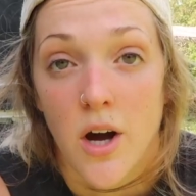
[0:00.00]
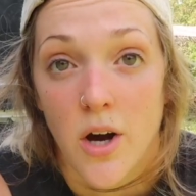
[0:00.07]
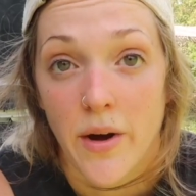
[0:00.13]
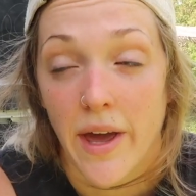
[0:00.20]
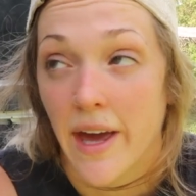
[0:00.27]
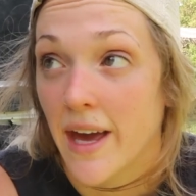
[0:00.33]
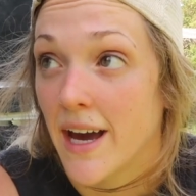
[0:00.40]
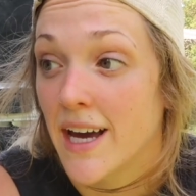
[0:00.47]

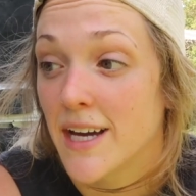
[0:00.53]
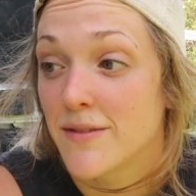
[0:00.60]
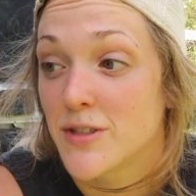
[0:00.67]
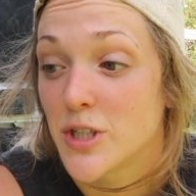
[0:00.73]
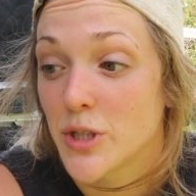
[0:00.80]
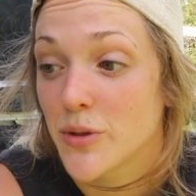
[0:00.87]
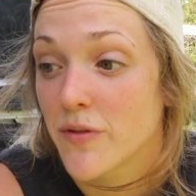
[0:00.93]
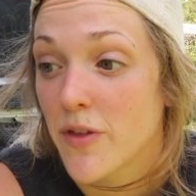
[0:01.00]
Okay, I have
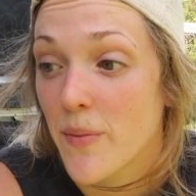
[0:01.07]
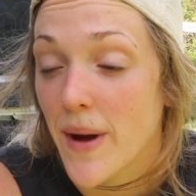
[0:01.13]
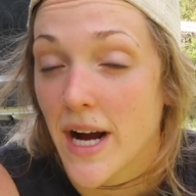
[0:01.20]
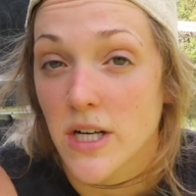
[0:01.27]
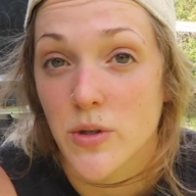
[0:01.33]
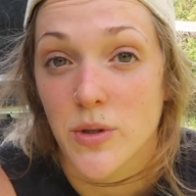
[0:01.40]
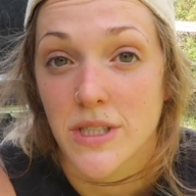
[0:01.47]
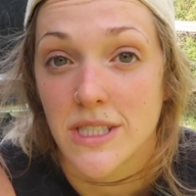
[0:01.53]
two of the
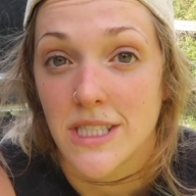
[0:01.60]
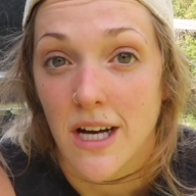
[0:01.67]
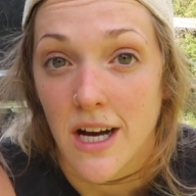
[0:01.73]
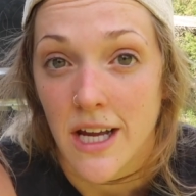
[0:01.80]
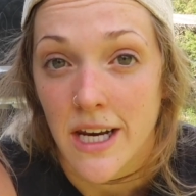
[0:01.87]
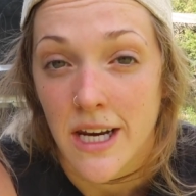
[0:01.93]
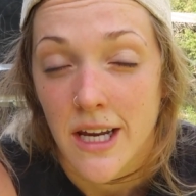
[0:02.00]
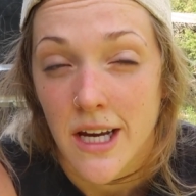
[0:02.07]
back doors
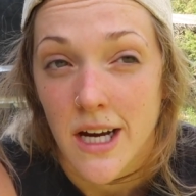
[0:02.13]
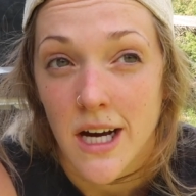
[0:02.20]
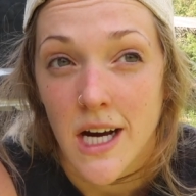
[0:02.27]
done.